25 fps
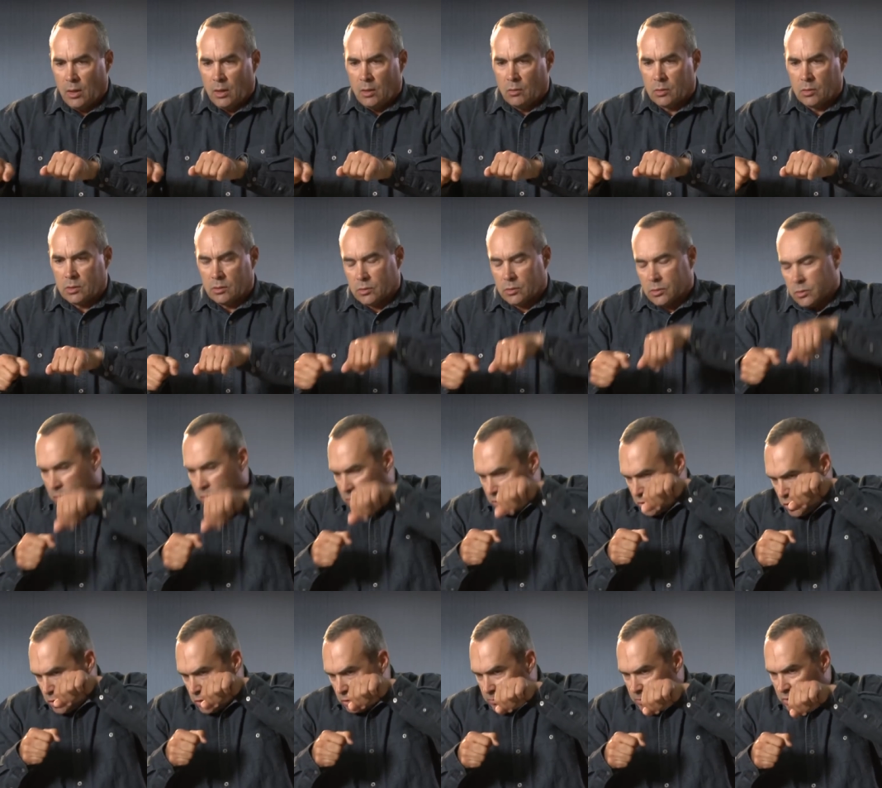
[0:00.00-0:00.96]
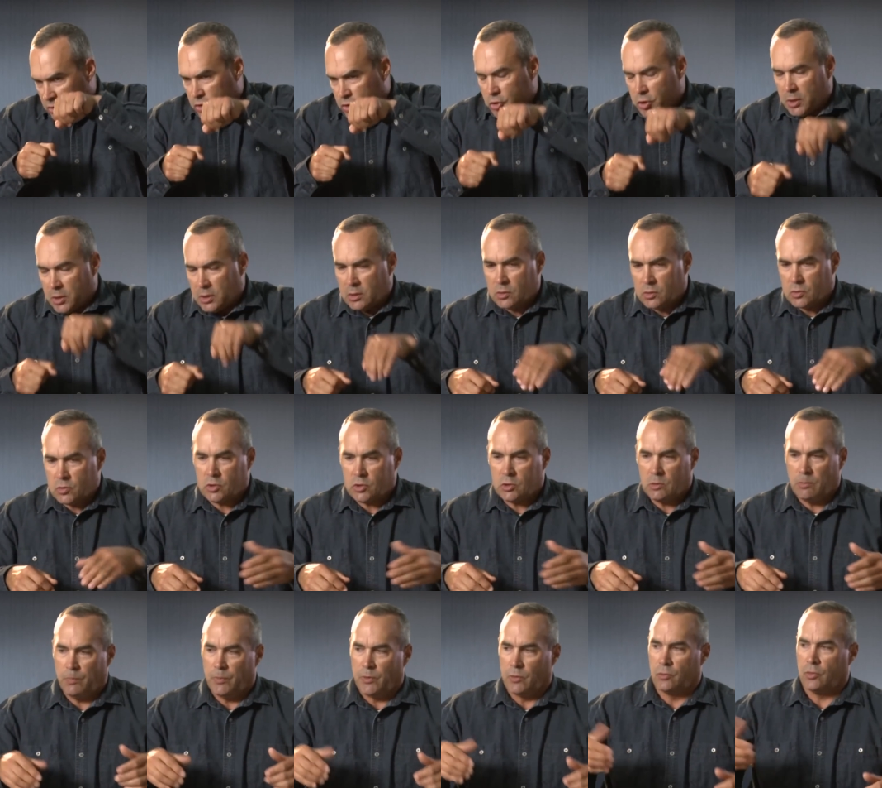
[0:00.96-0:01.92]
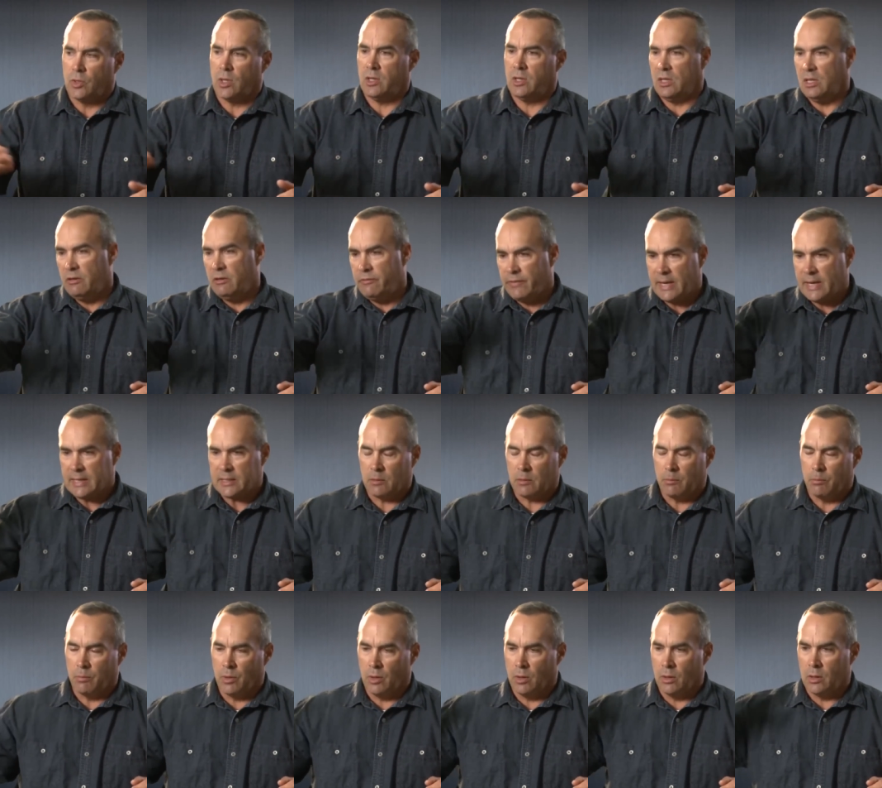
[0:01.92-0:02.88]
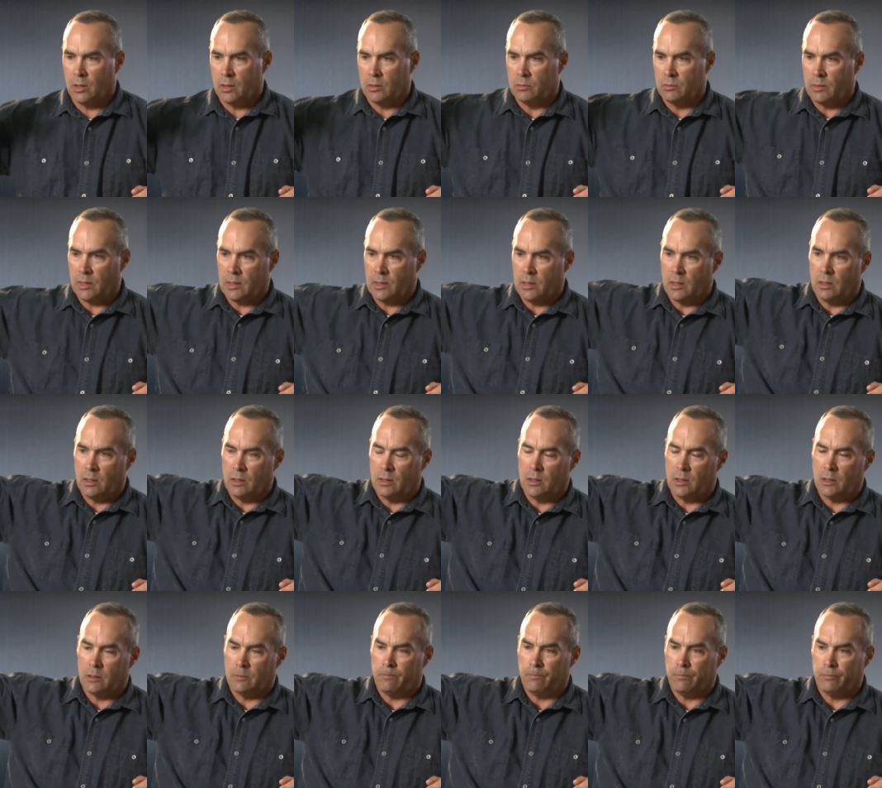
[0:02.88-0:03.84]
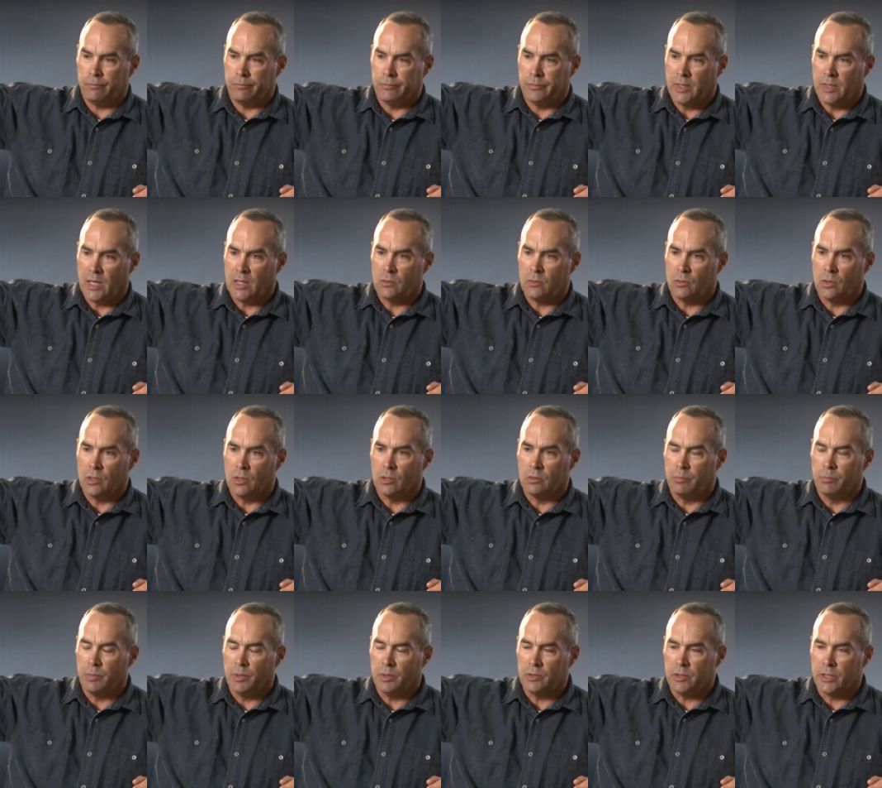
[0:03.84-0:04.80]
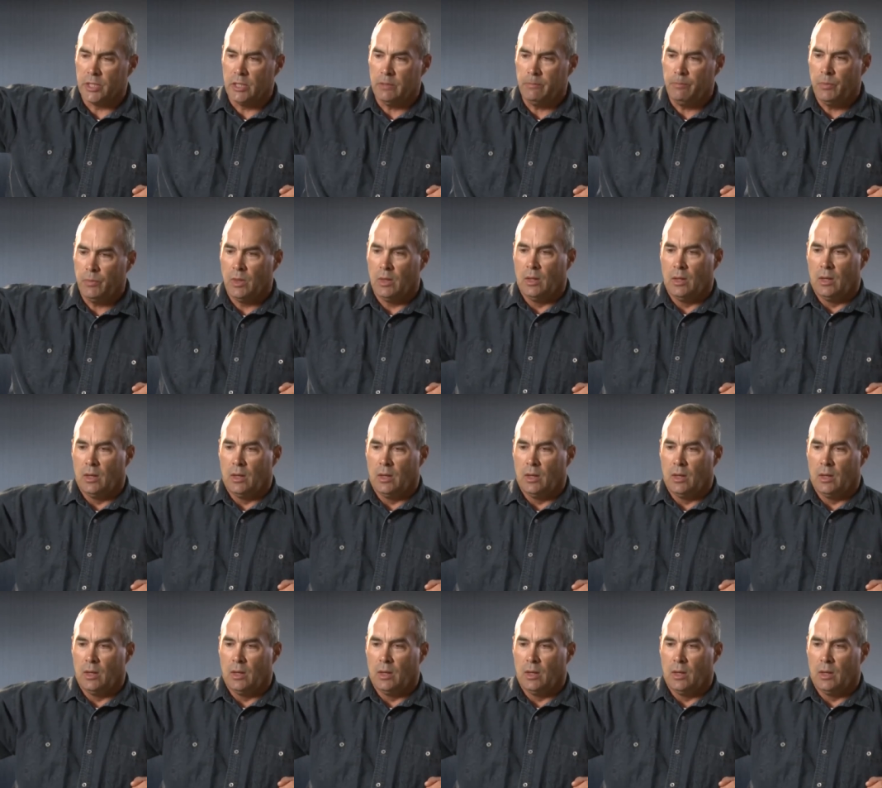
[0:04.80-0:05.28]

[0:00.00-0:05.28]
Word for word: What they were doing is using them as shields. They were trying to evac the bird, you know, down to another building,